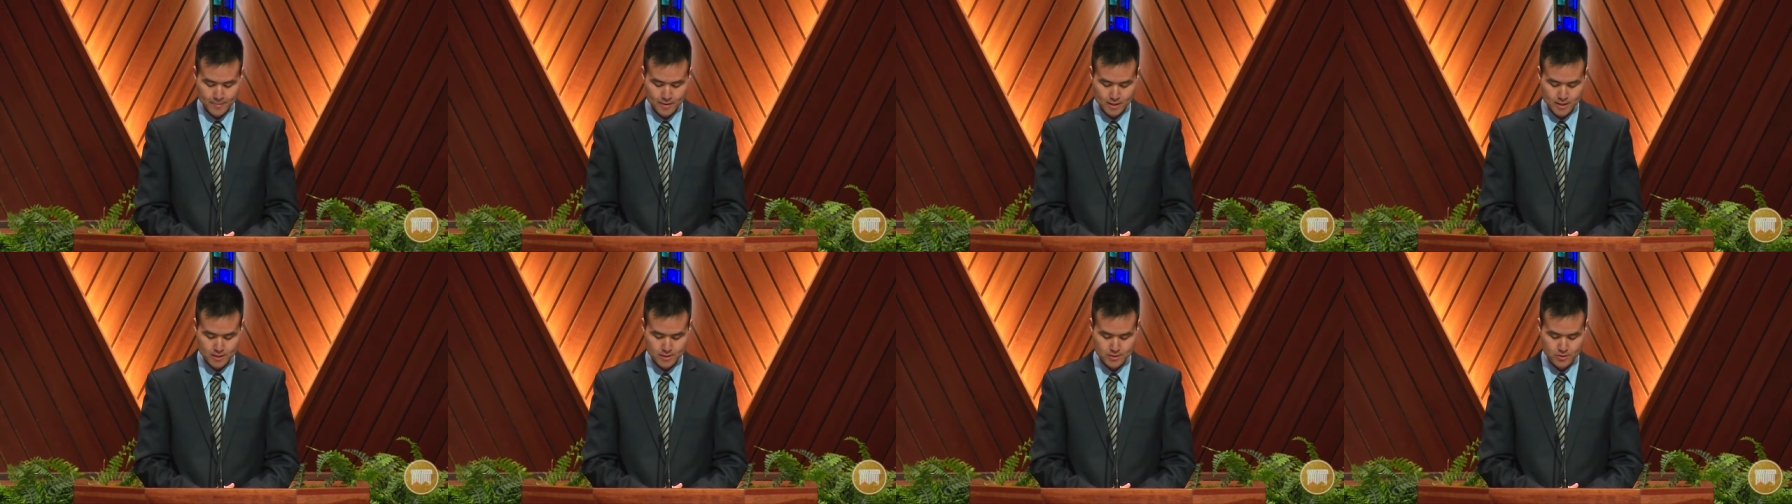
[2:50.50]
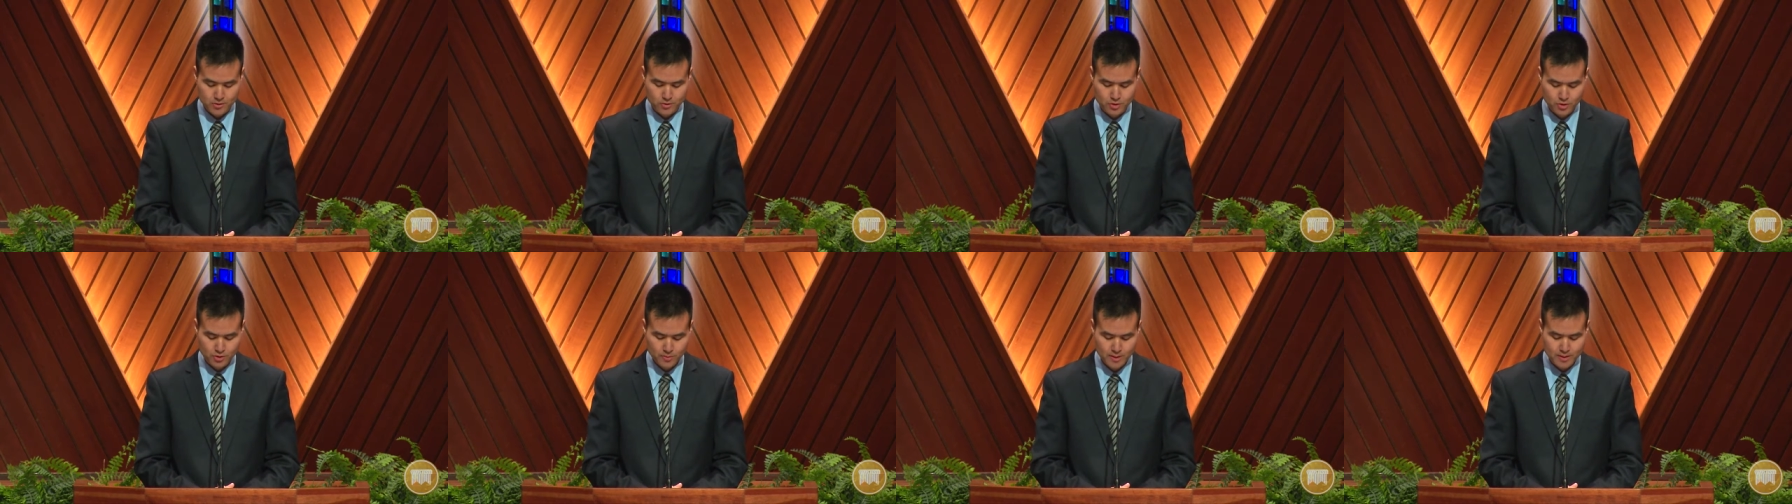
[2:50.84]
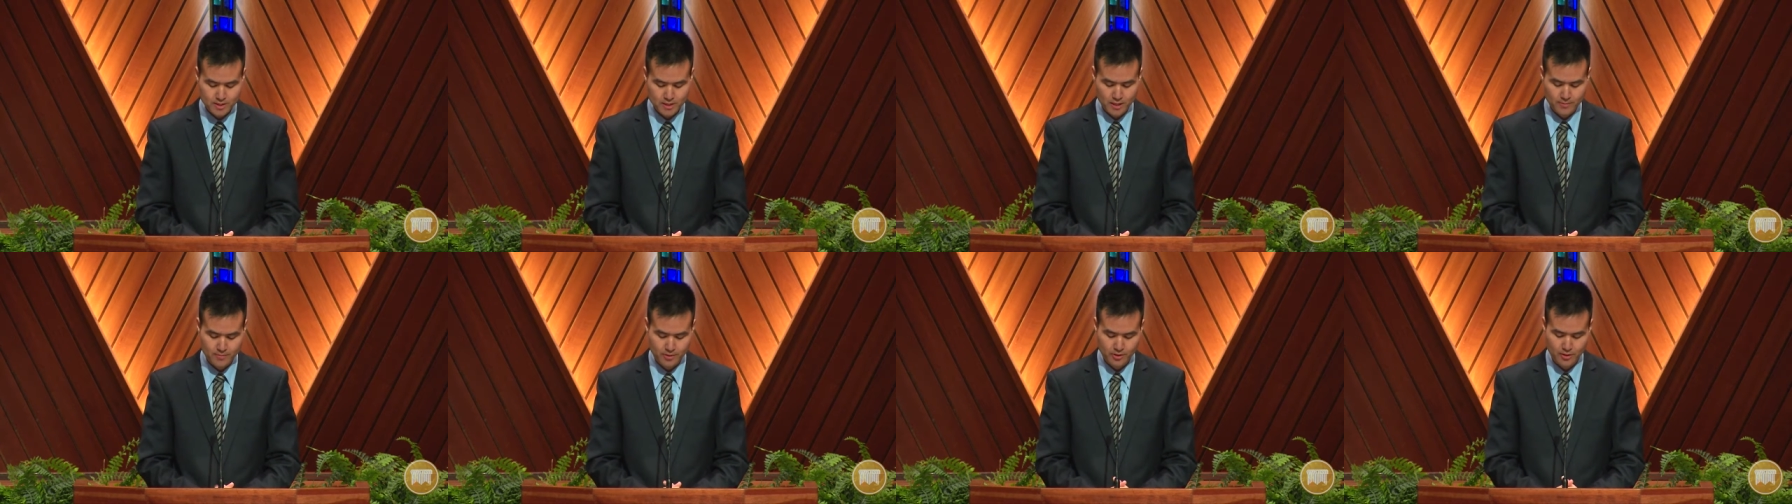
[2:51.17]
so during my
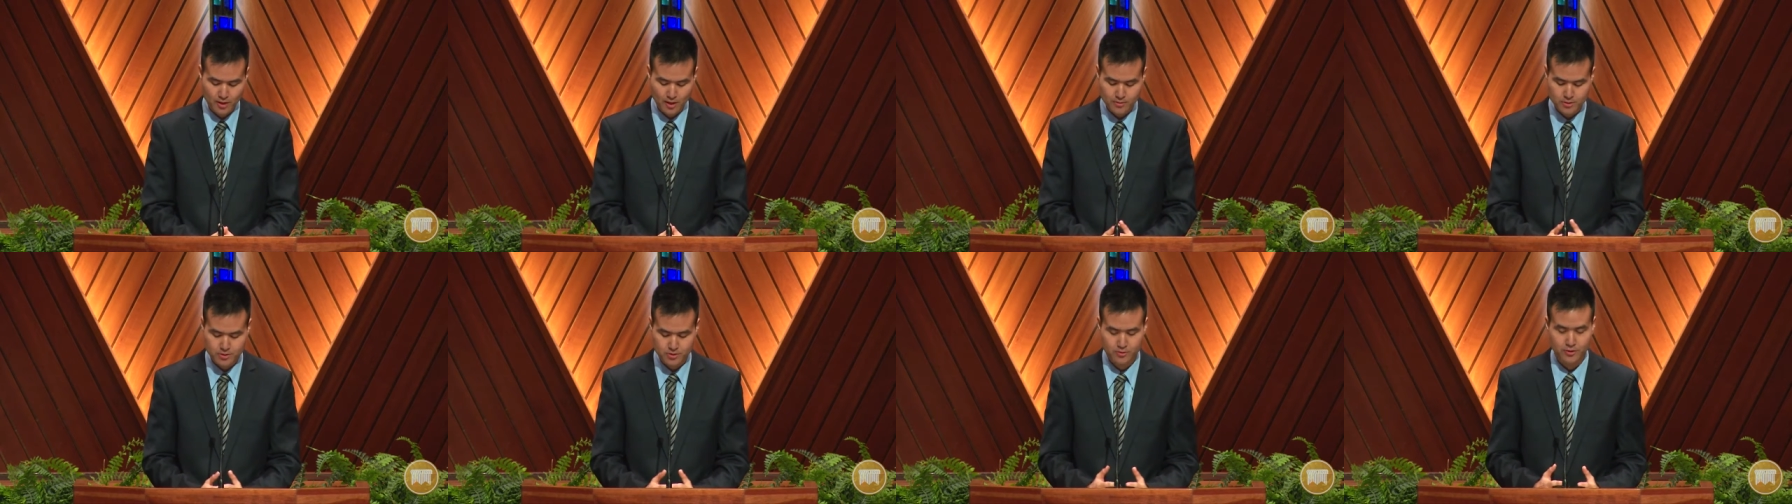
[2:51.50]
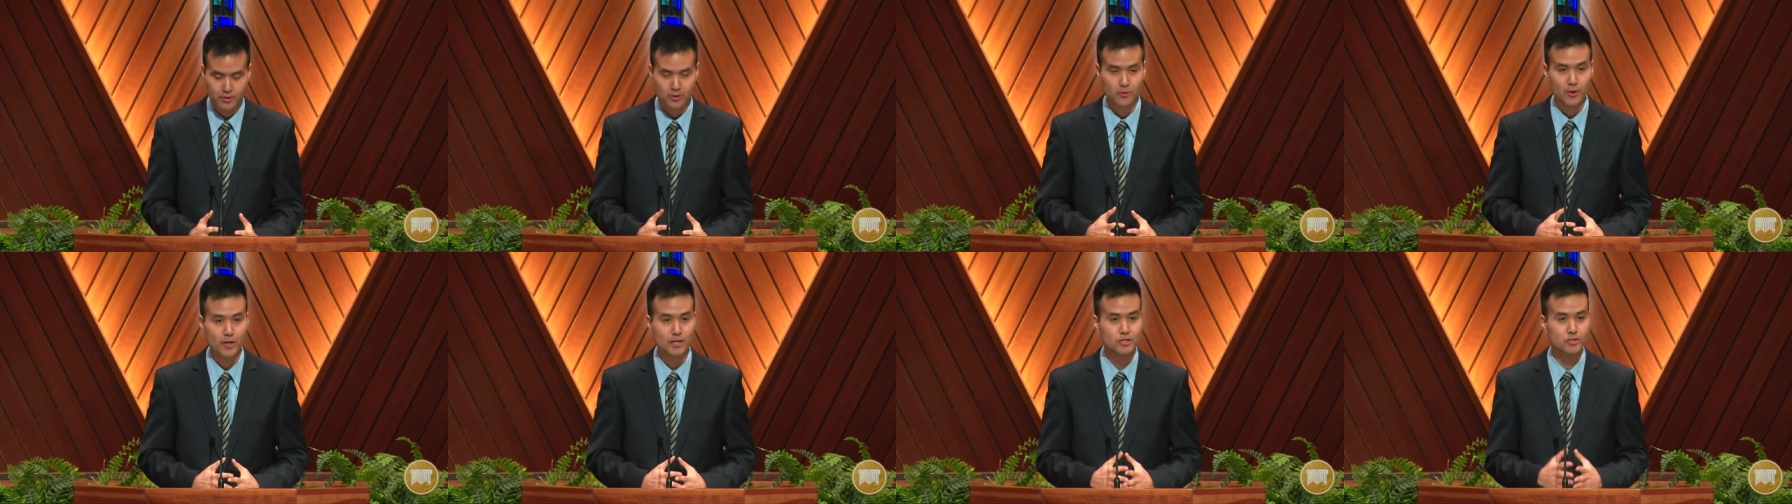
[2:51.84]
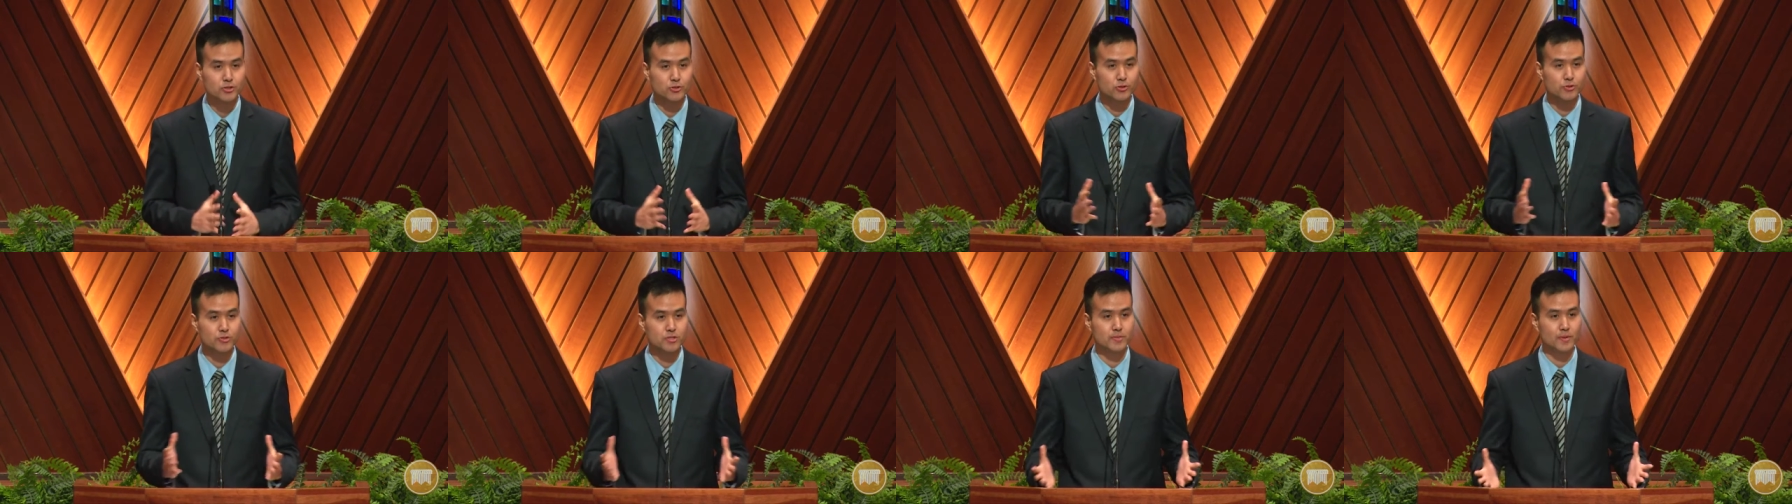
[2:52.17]
time here, I was learning great
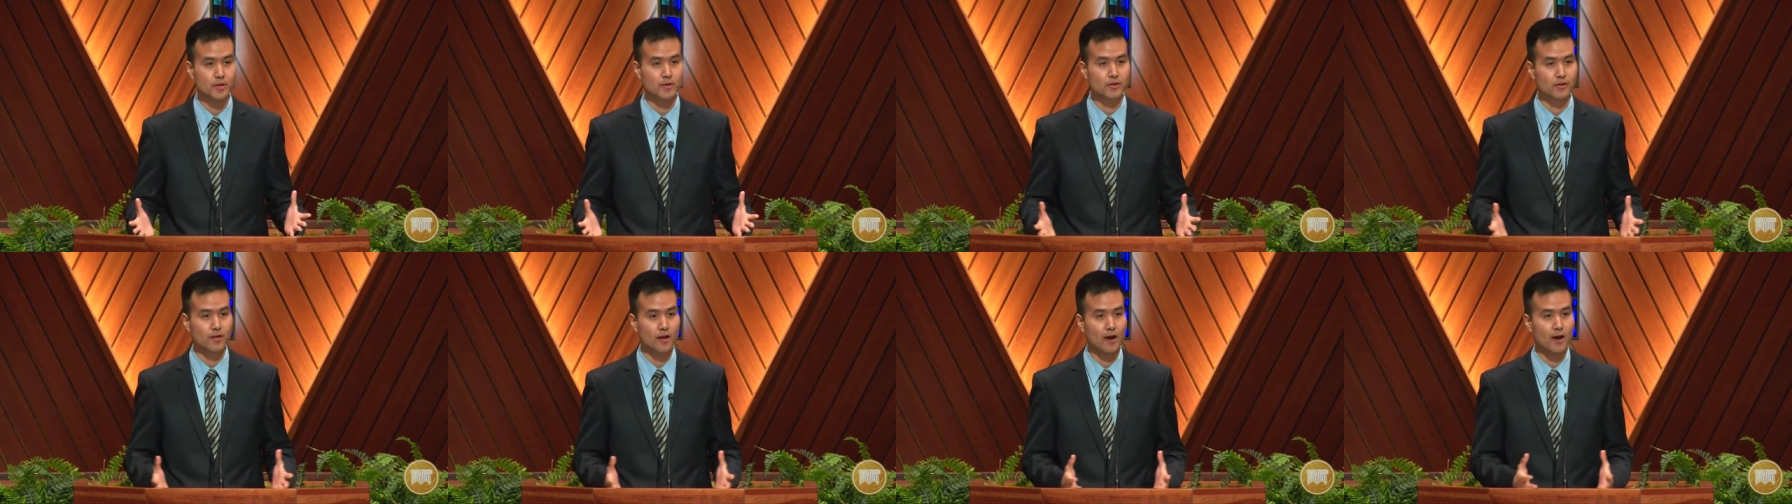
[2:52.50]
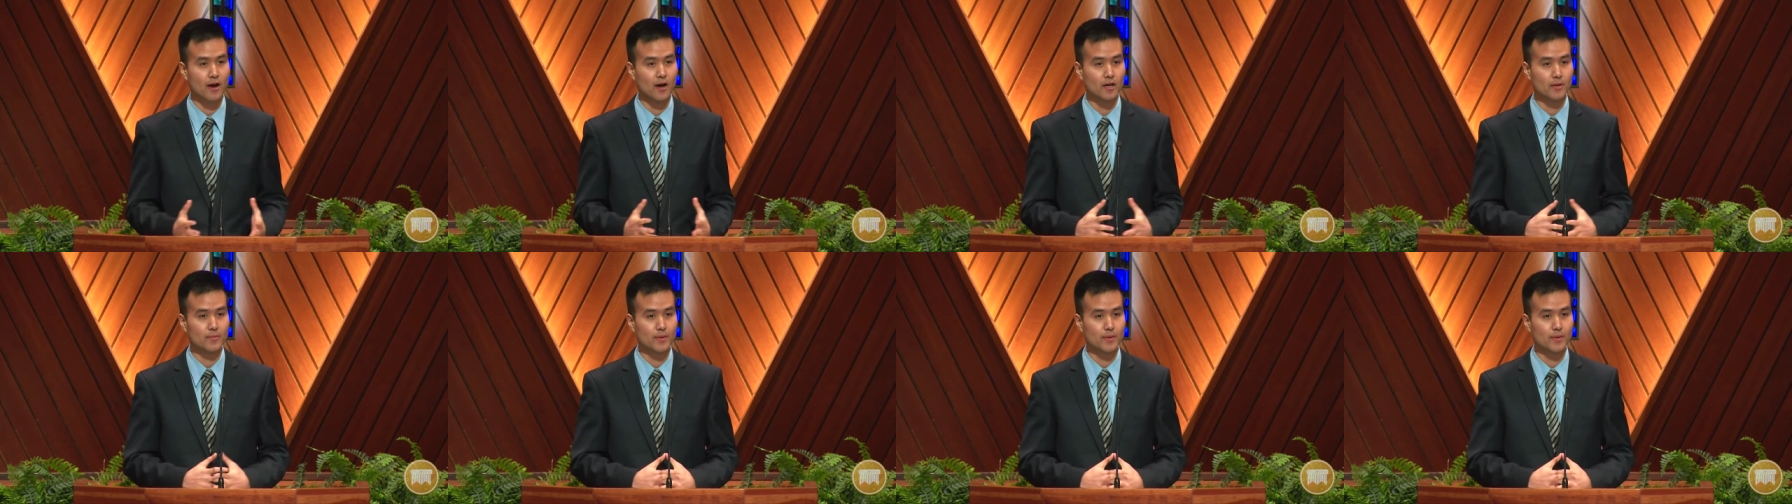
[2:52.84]
truths about God,